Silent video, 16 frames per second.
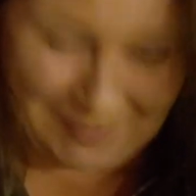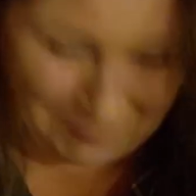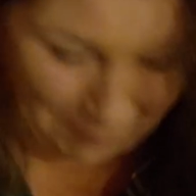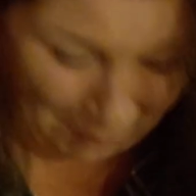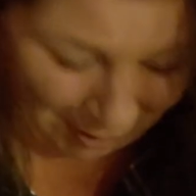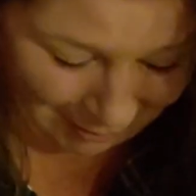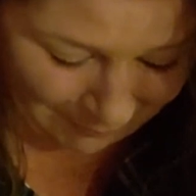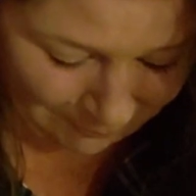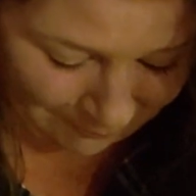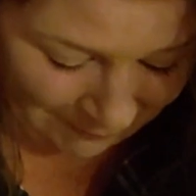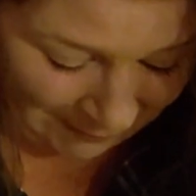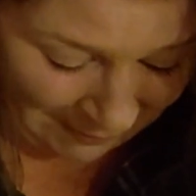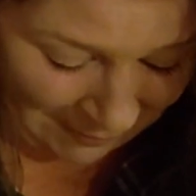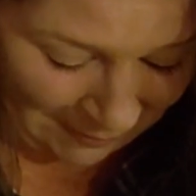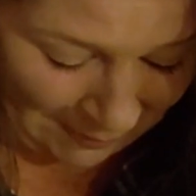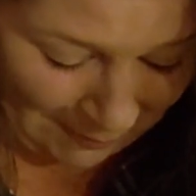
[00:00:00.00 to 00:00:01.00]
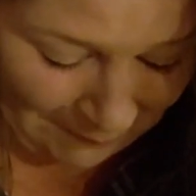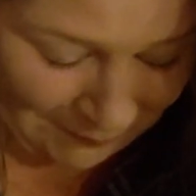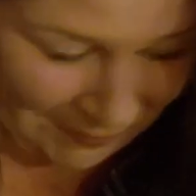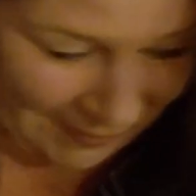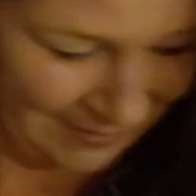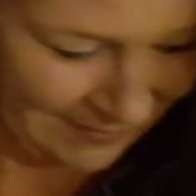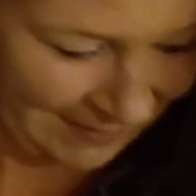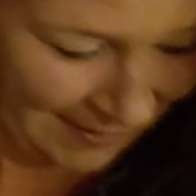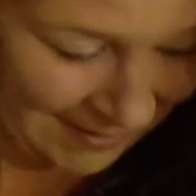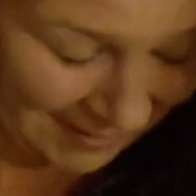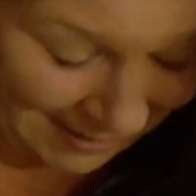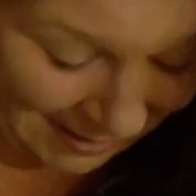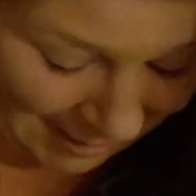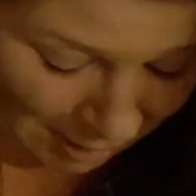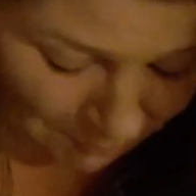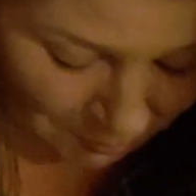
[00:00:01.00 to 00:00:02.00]
at the wrong place on the
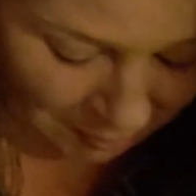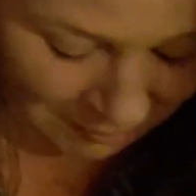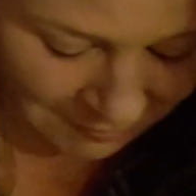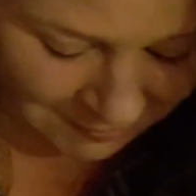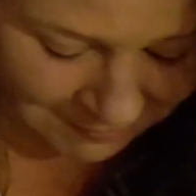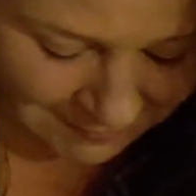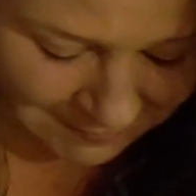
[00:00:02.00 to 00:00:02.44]
camera.